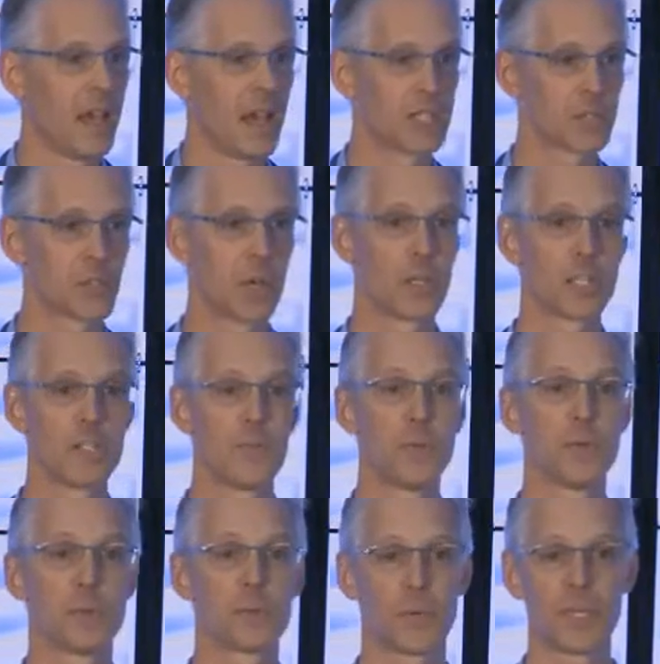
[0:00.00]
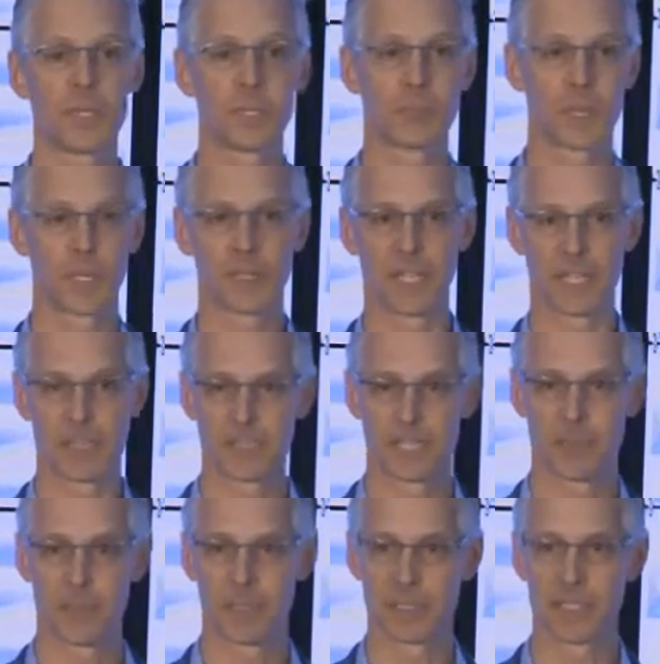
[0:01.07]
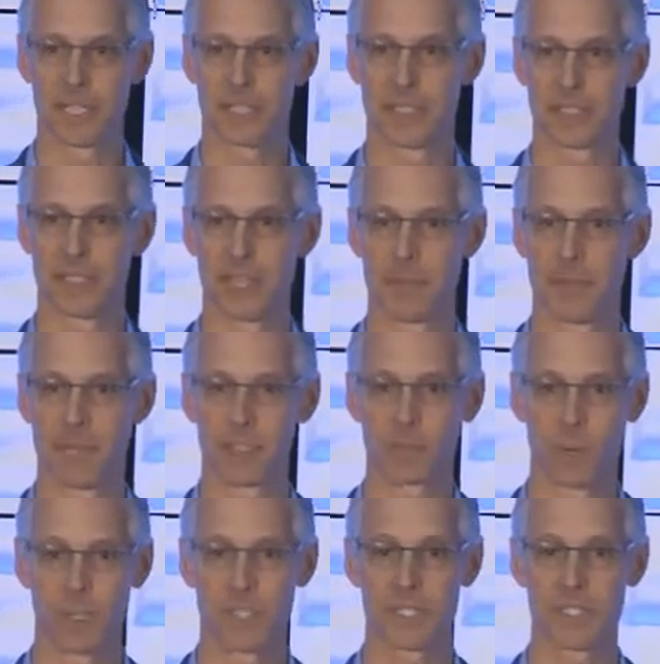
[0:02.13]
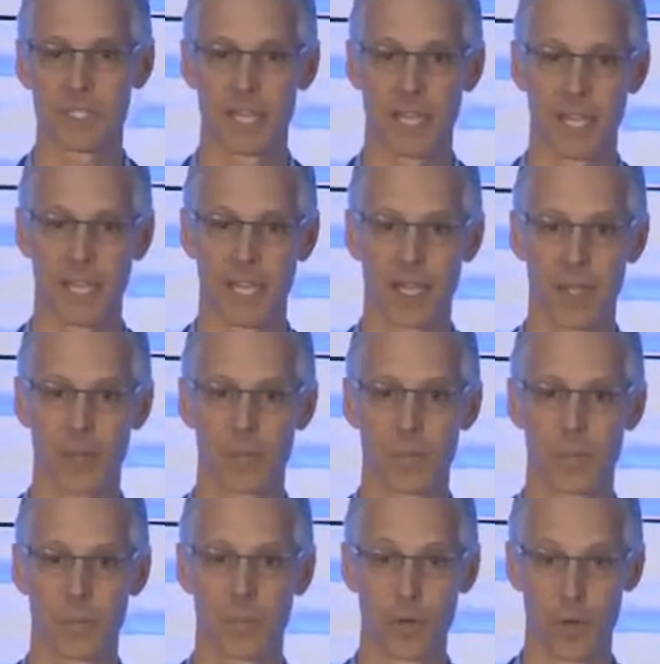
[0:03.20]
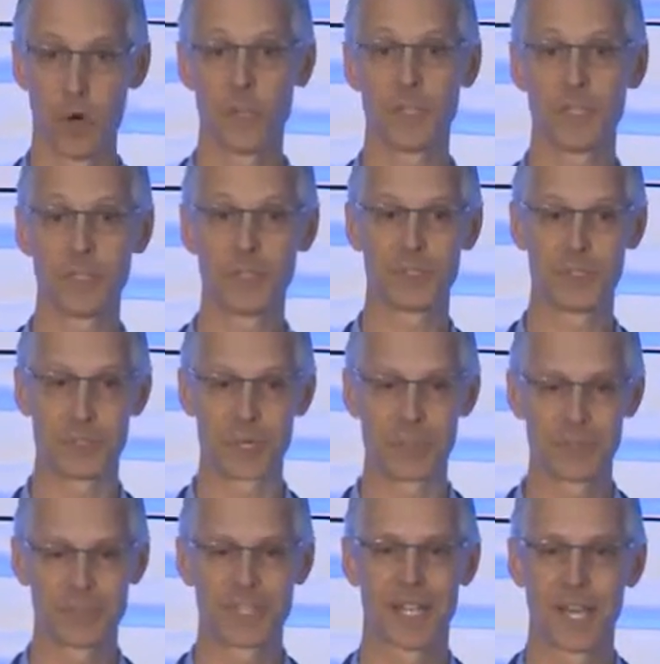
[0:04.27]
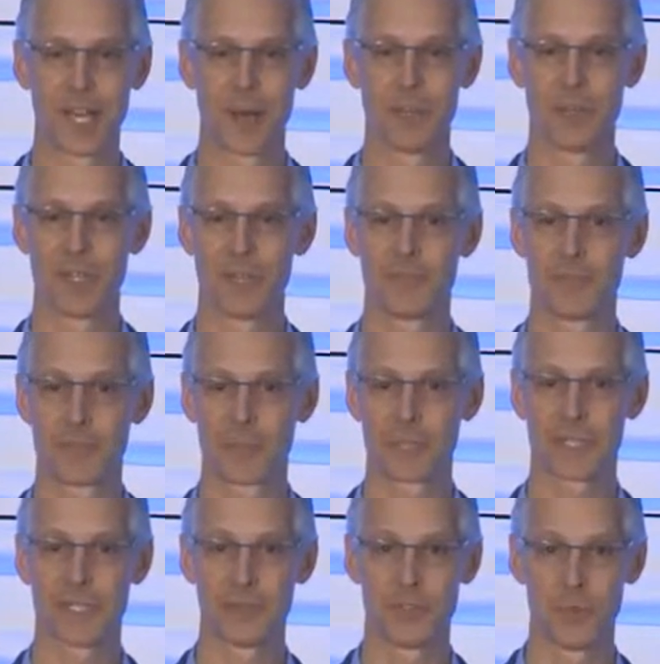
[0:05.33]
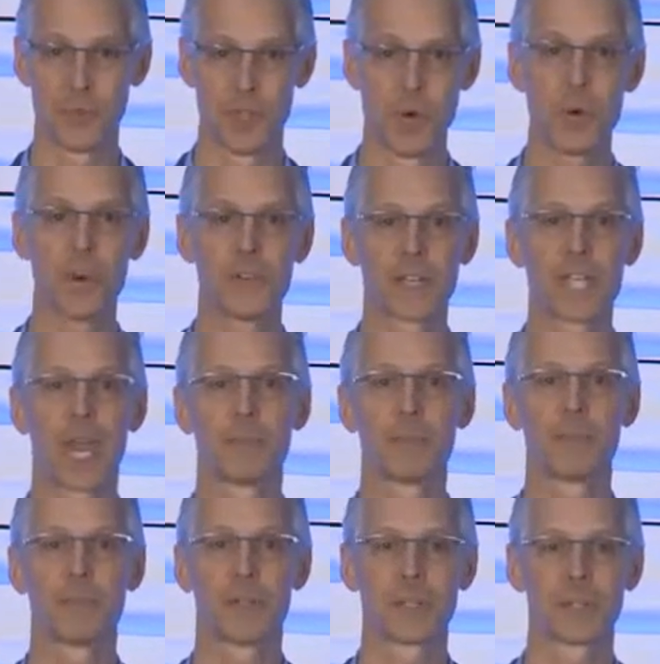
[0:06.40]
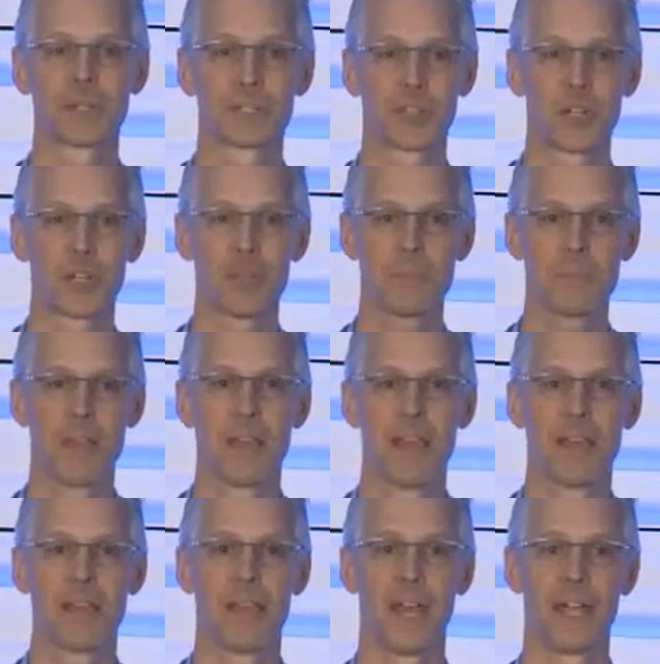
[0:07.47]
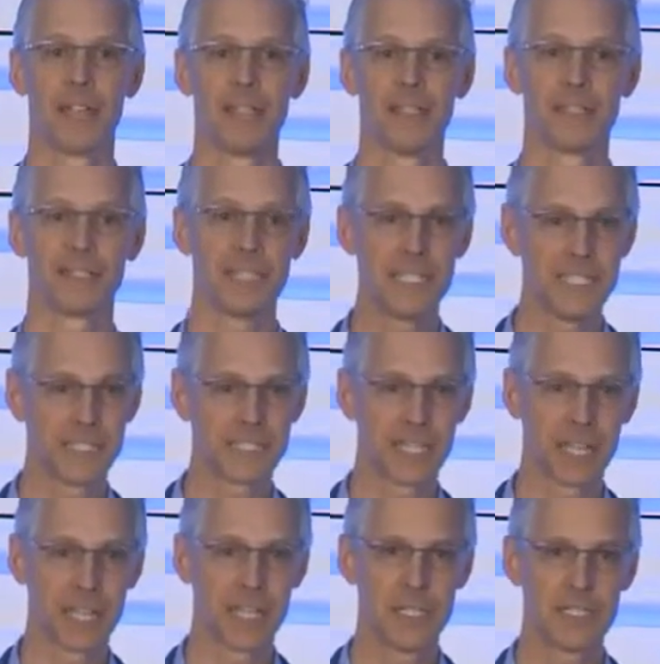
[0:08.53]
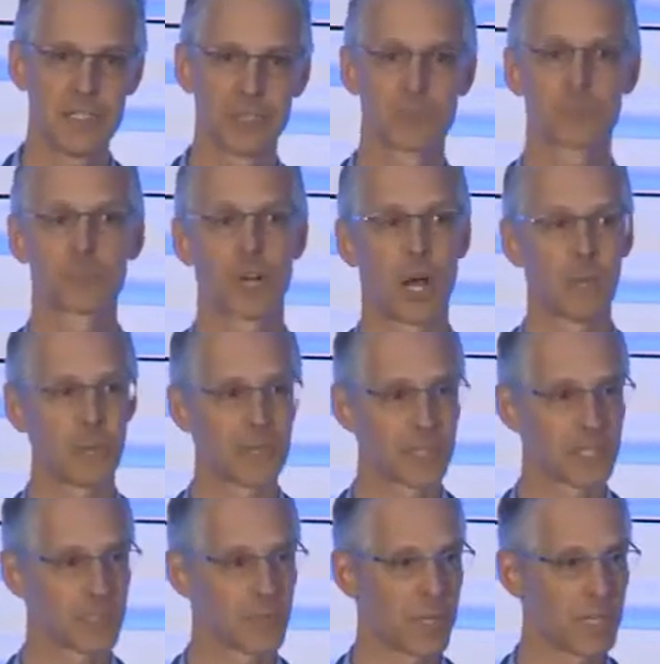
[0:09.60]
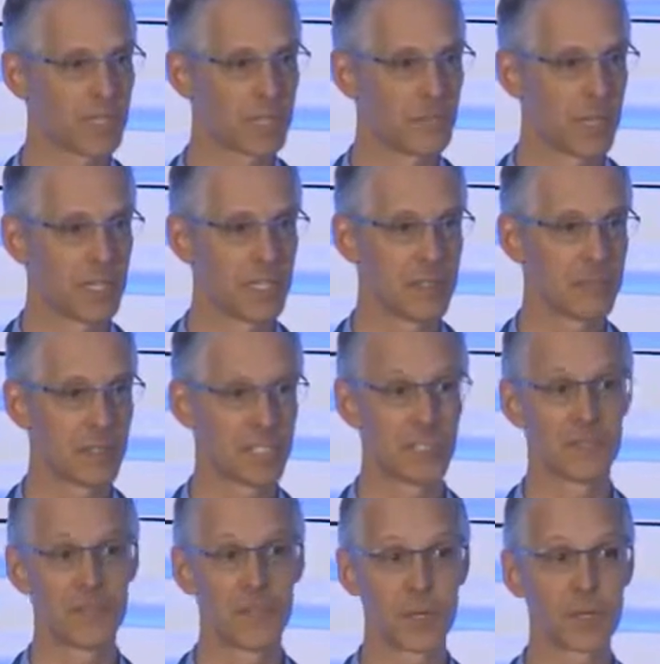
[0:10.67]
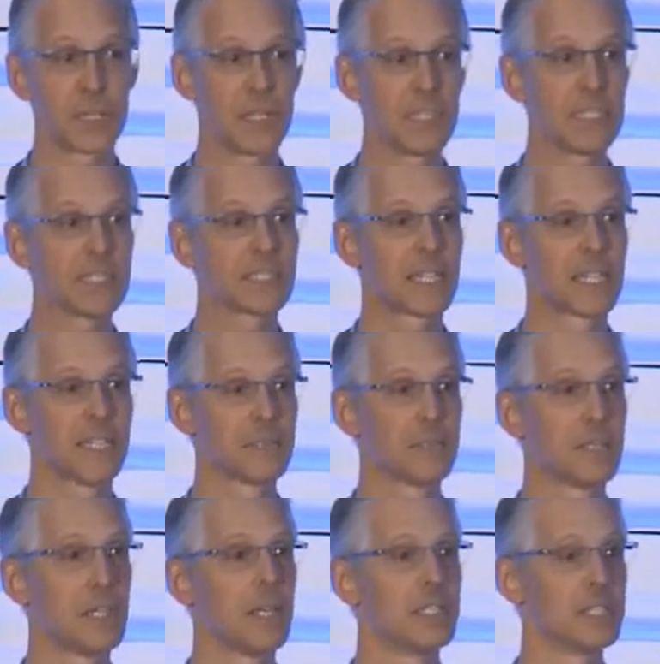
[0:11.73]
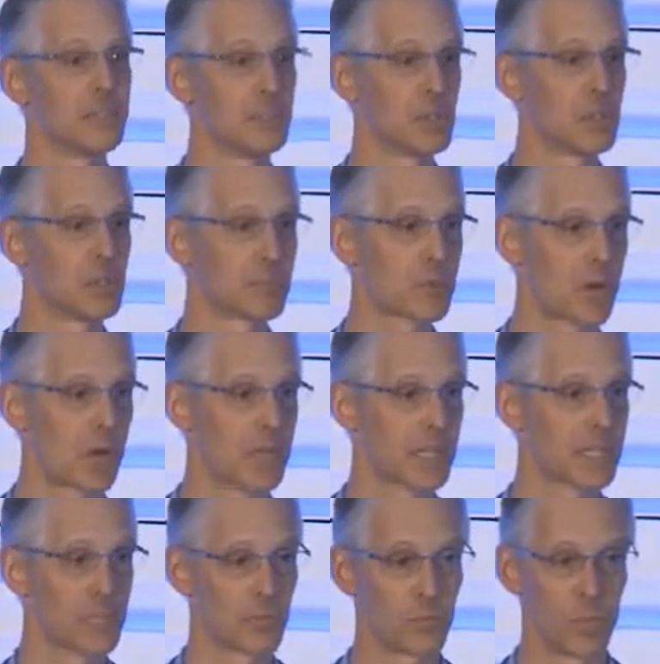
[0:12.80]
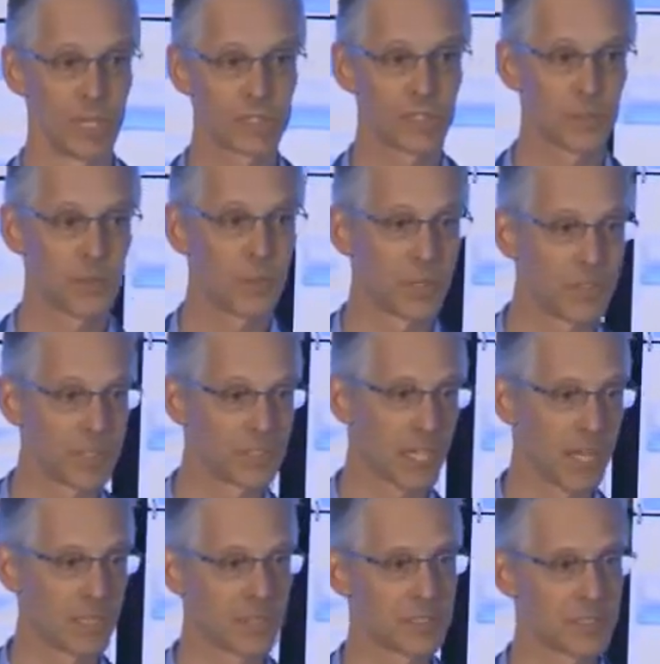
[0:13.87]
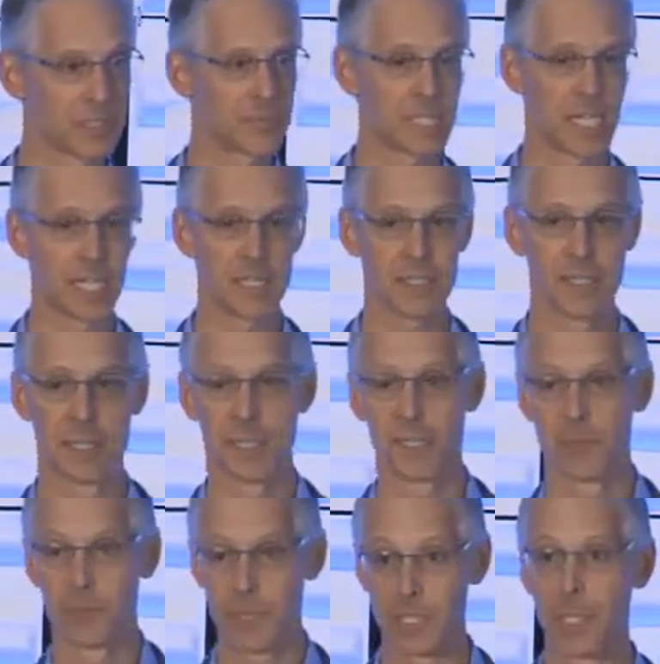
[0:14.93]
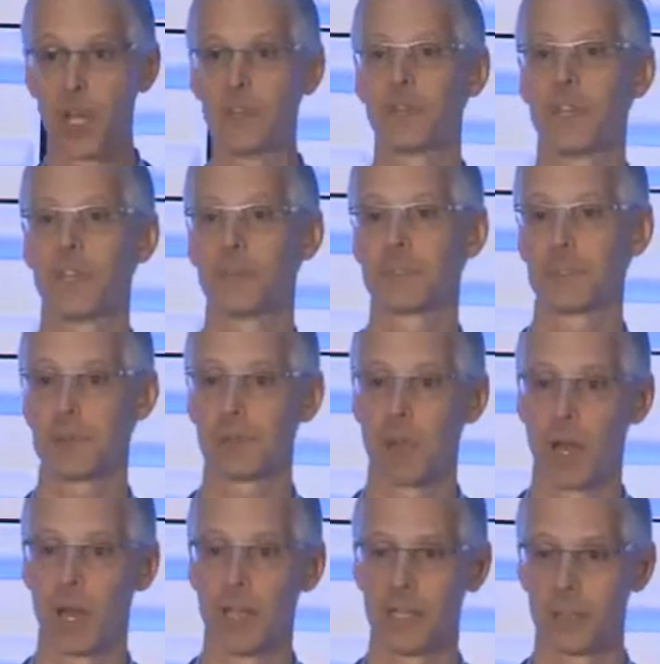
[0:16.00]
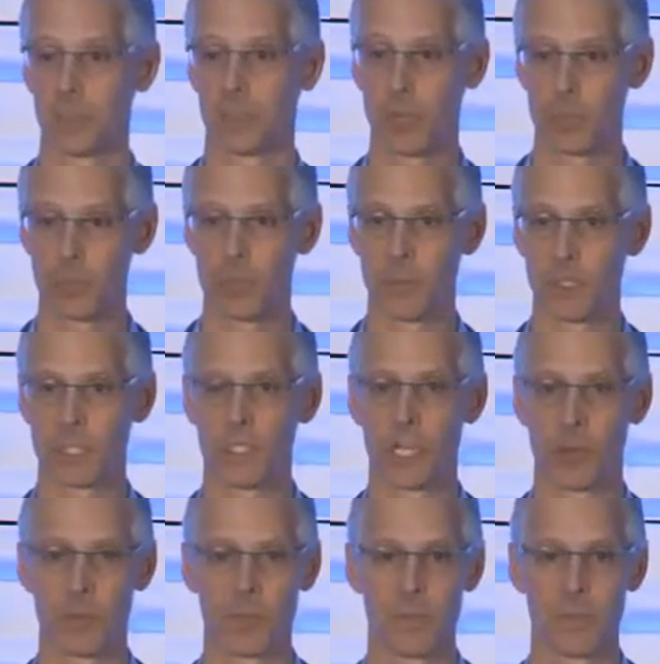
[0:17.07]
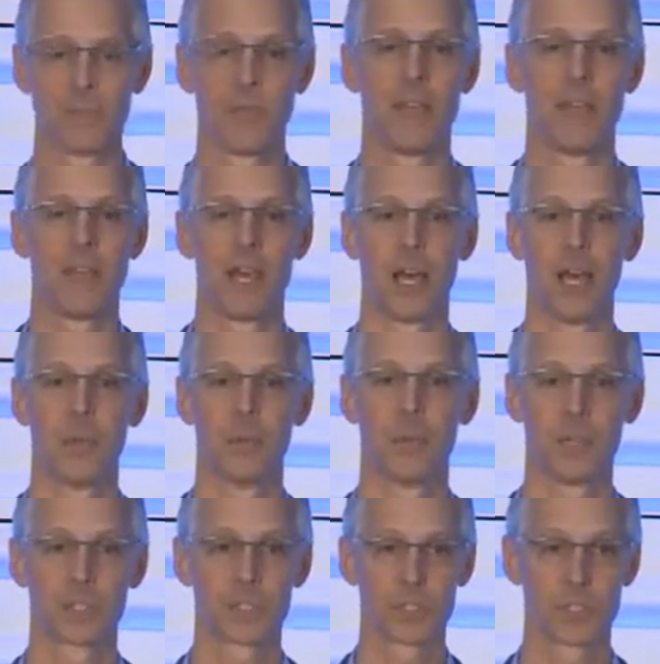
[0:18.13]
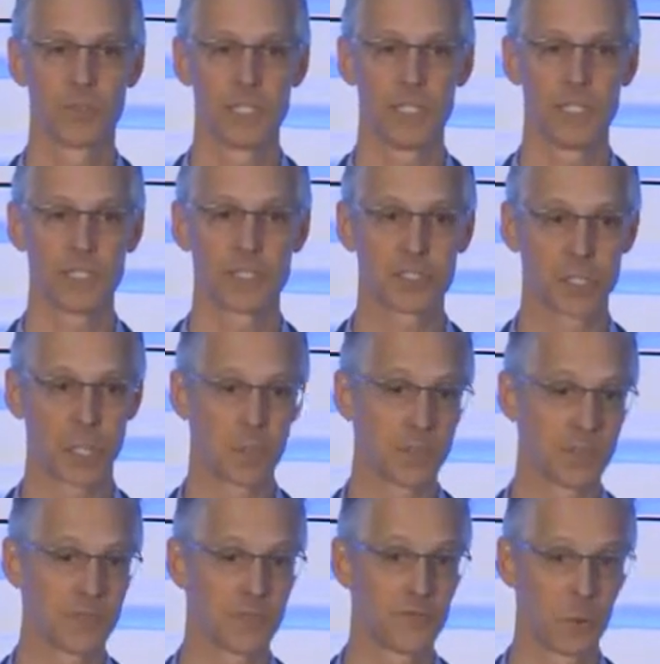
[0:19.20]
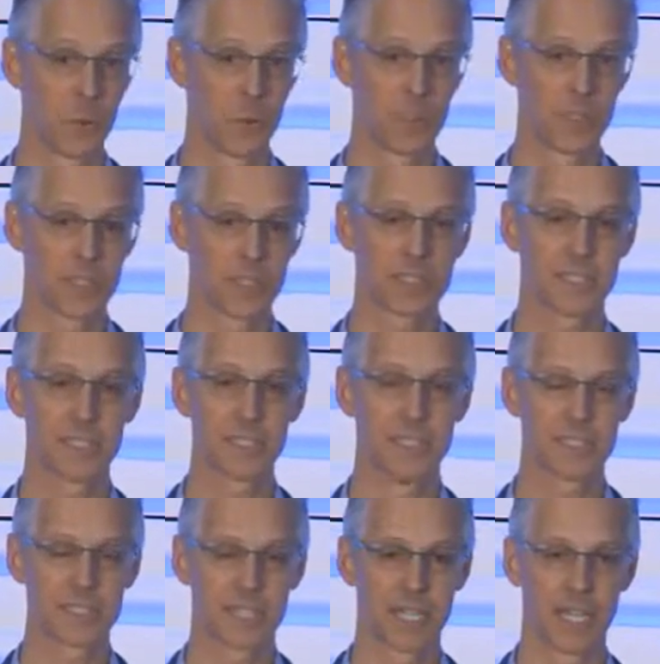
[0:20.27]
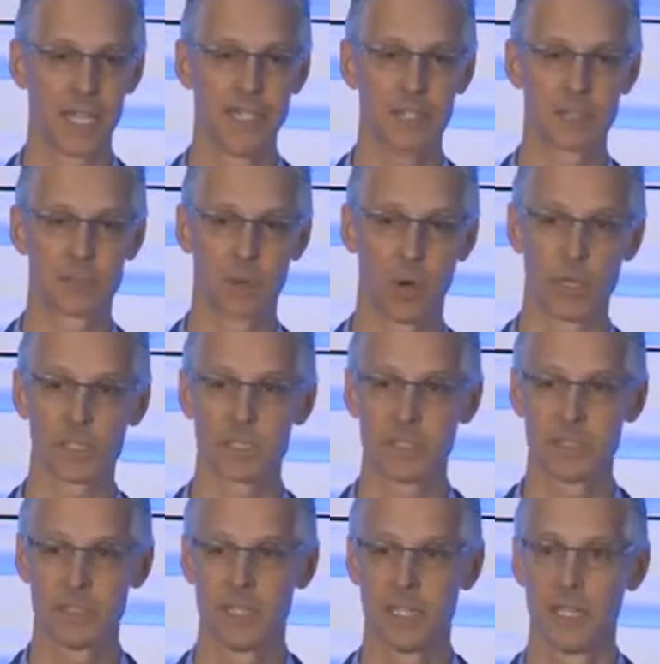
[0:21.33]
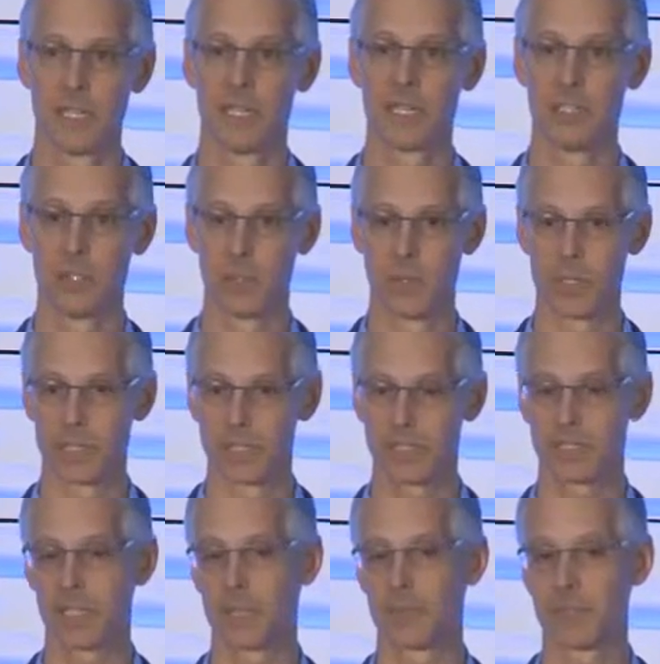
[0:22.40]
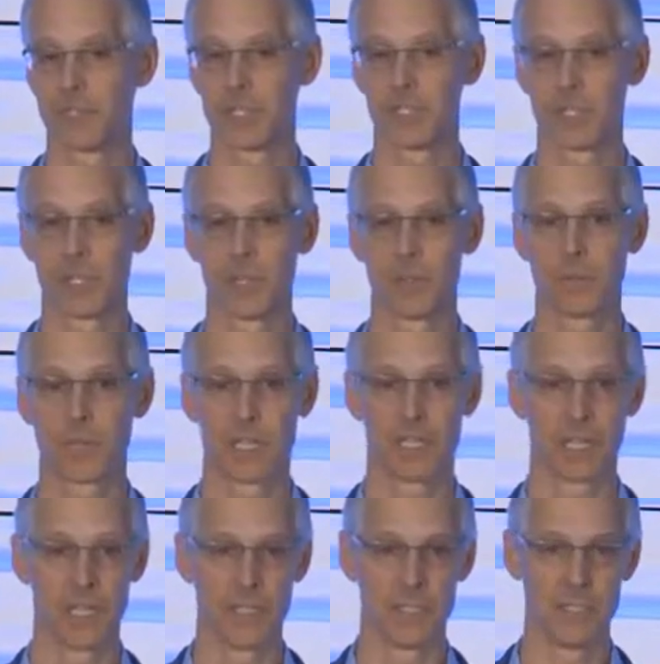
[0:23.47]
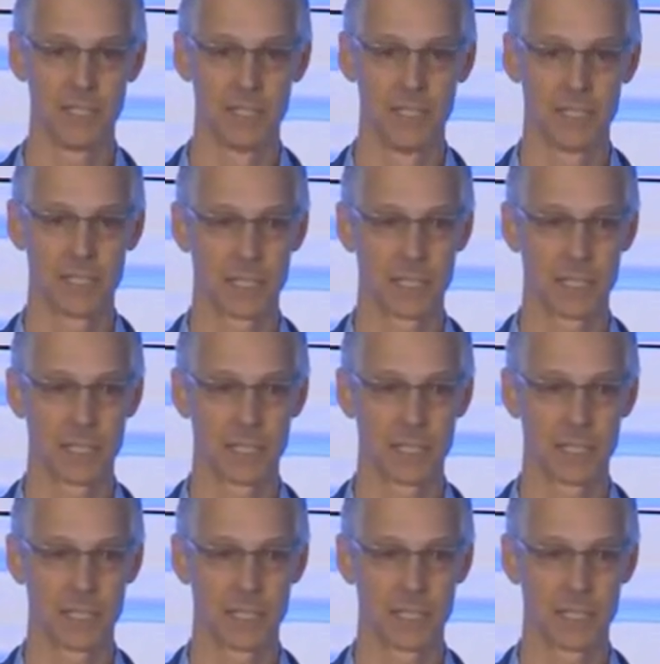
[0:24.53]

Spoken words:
So I'll leave you with 3 quick things about the Sandbox. One is we're open to new startups. If you know of a capital market startup that is seed stage, probably has raised money, but at the very least has begun to build a product and wrestle with the challenges of data, we'd love for them to apply, and we hope that we can help them. We're serving startups in 4 cities today. That's Boston, New York, San Francisco, and London.